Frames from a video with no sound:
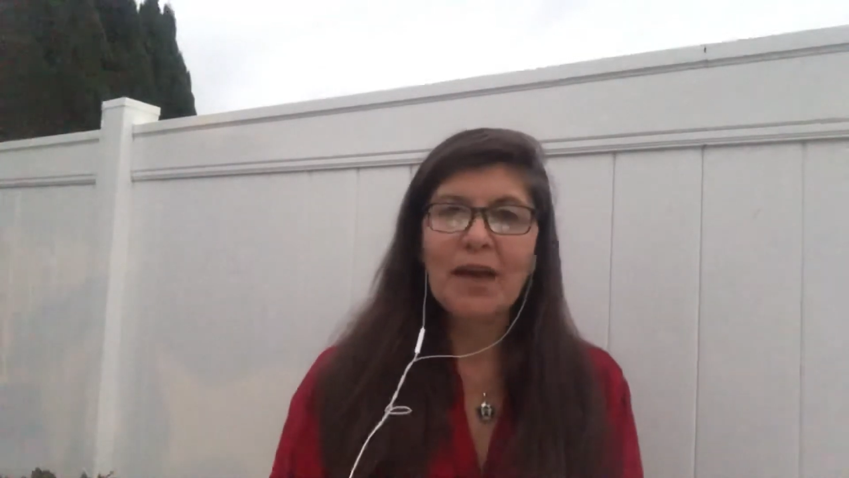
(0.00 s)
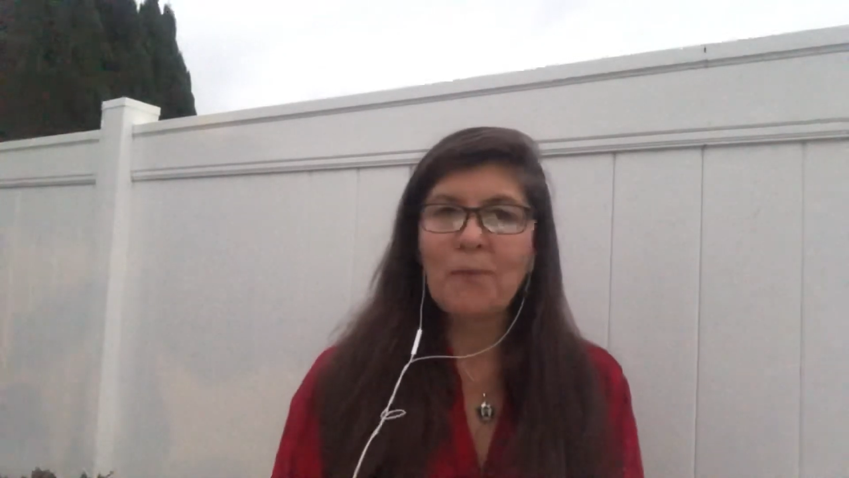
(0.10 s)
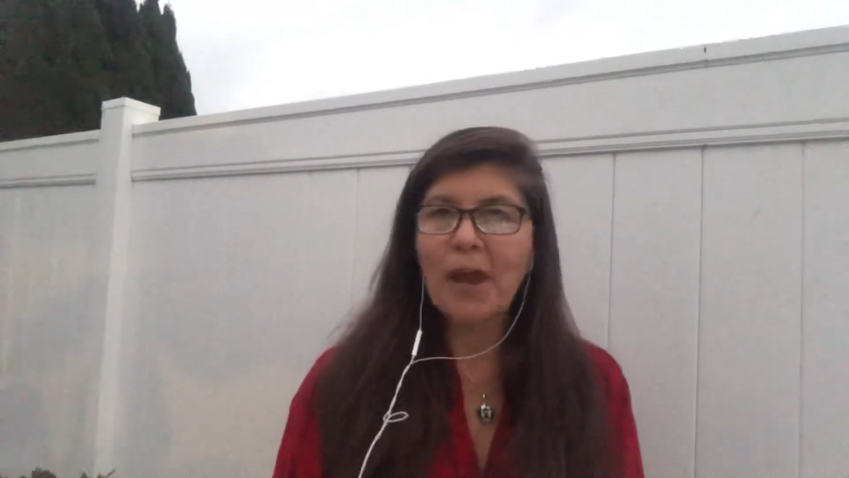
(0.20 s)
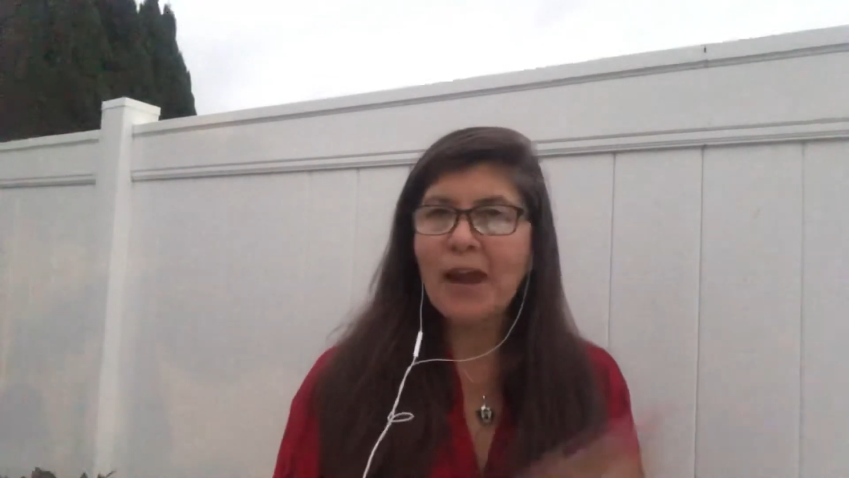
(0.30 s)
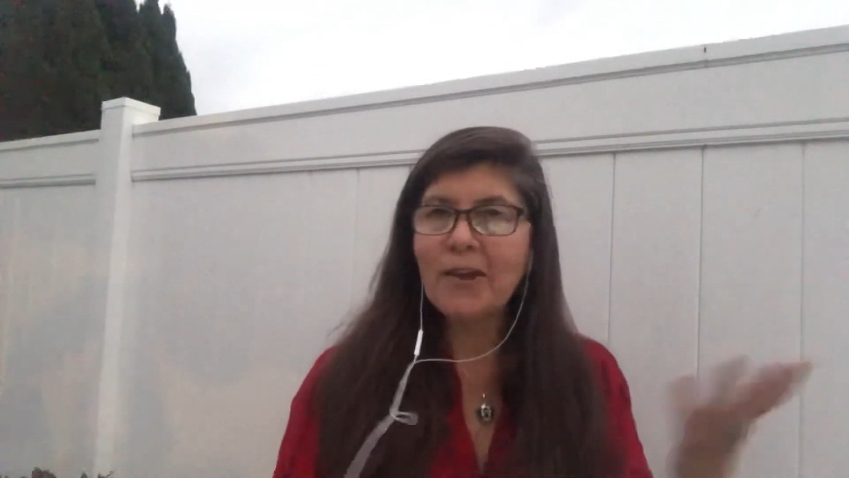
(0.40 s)

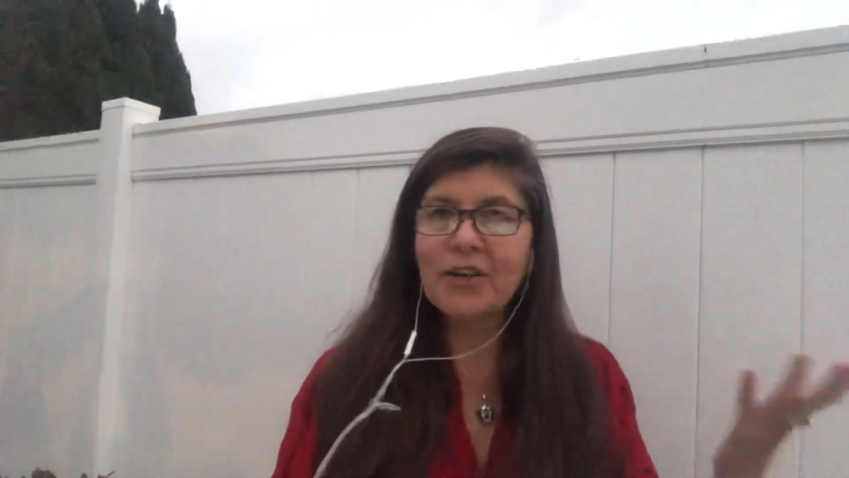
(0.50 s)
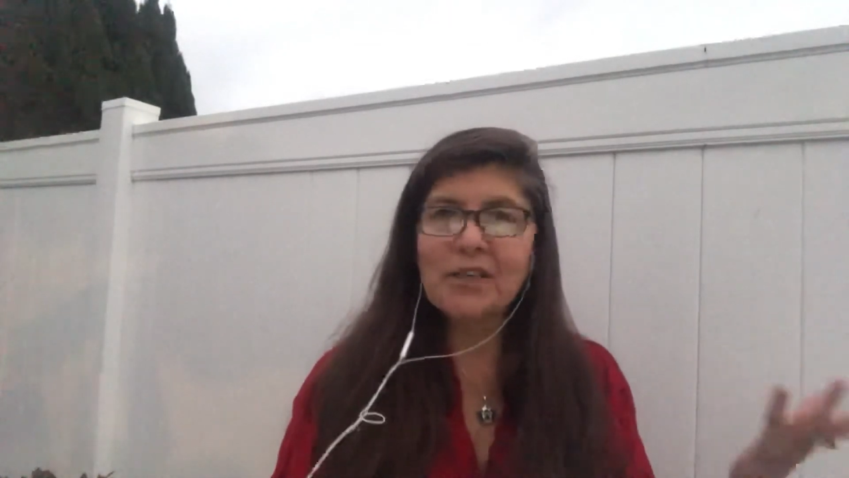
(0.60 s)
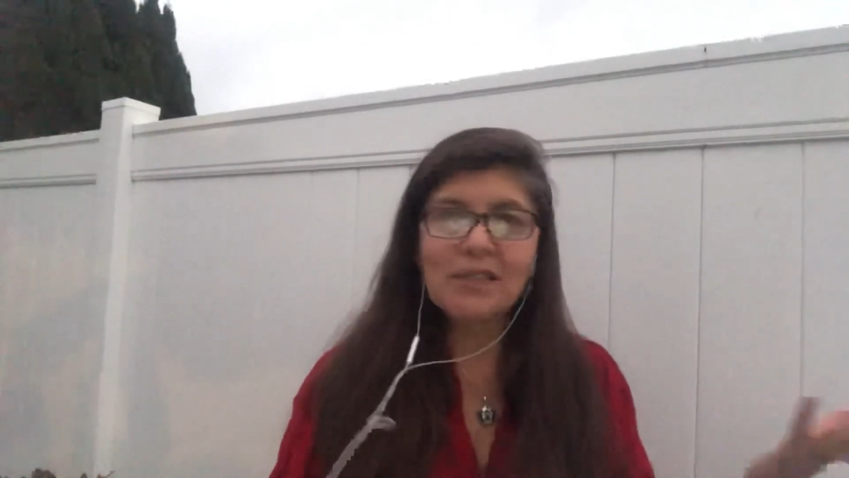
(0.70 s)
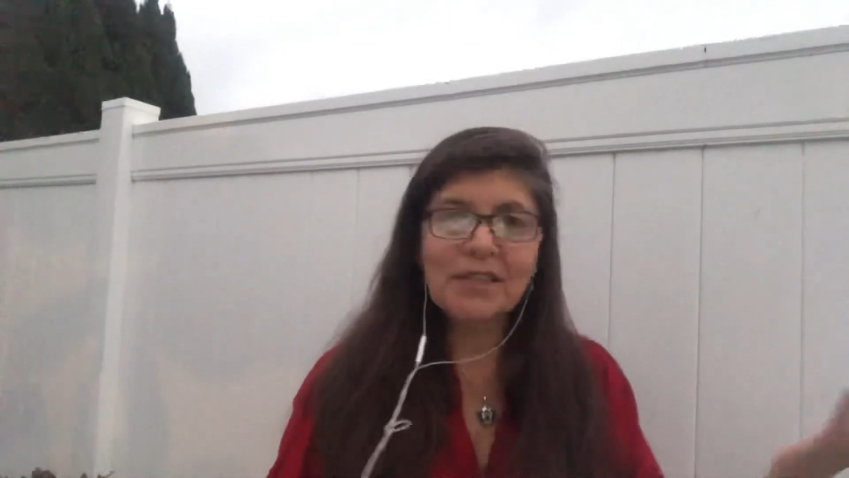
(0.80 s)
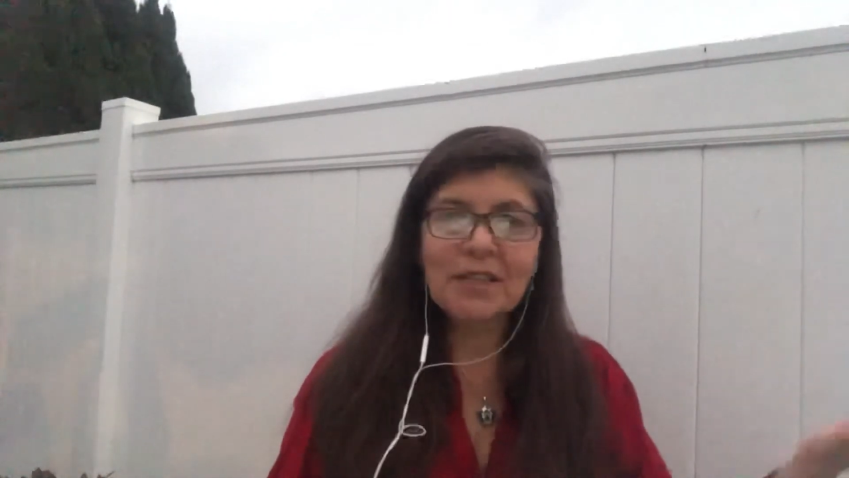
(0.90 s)

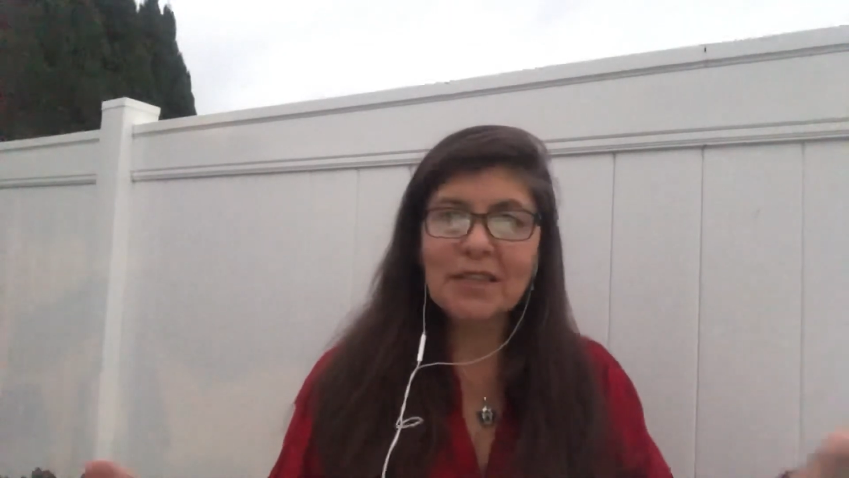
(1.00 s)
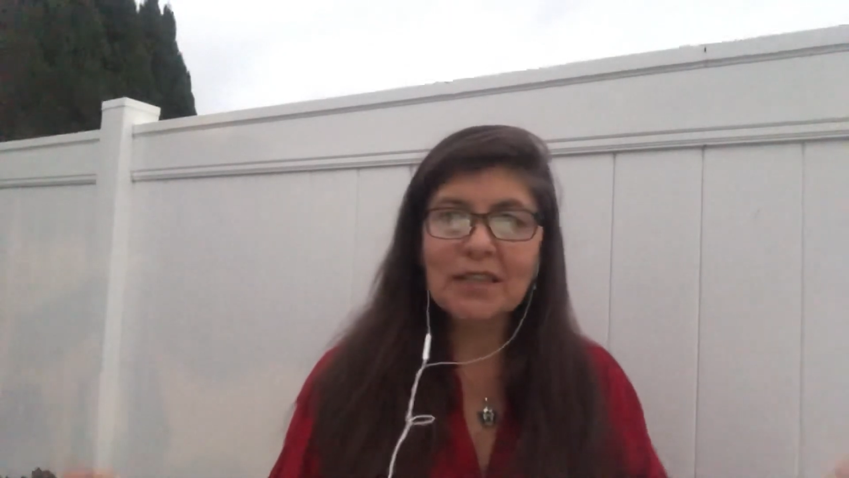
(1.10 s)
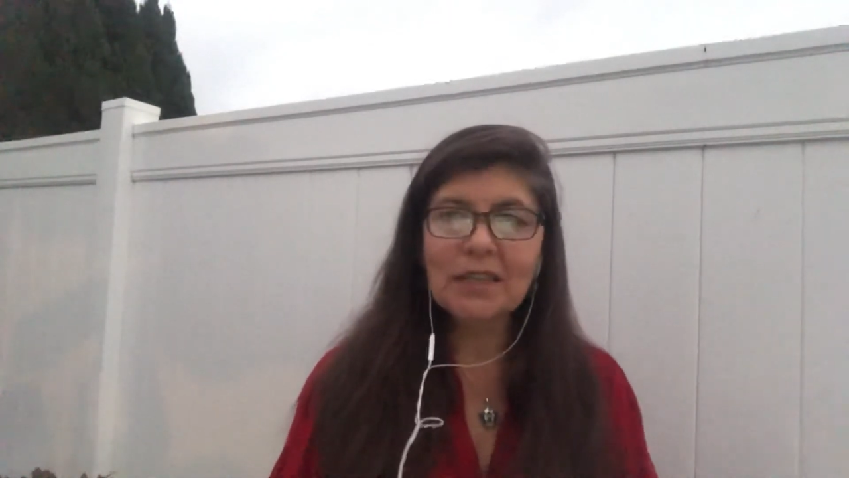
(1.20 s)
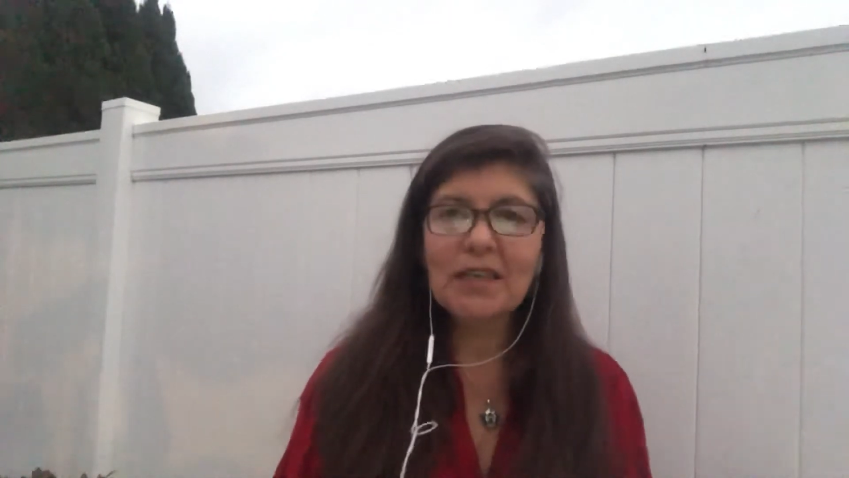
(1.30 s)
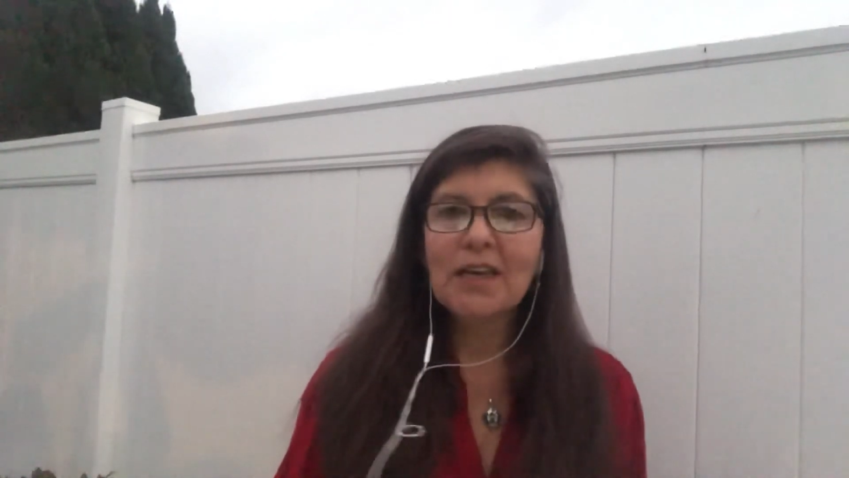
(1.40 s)
Paris,
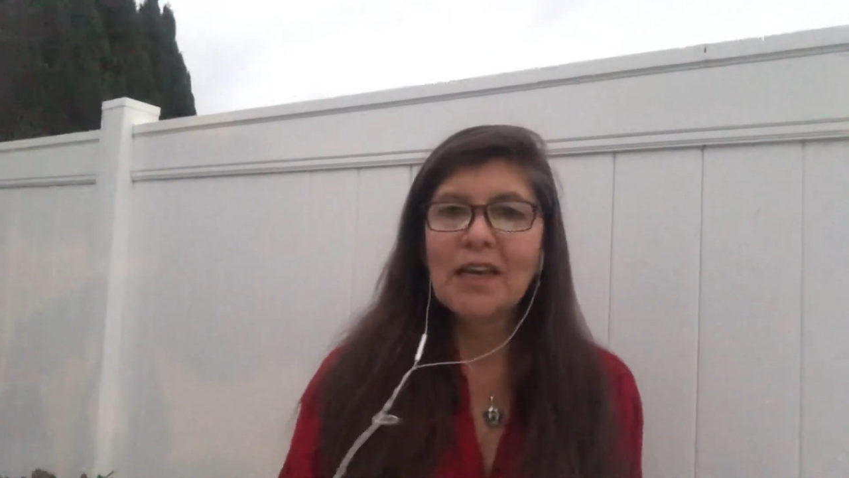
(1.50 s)
Sydney,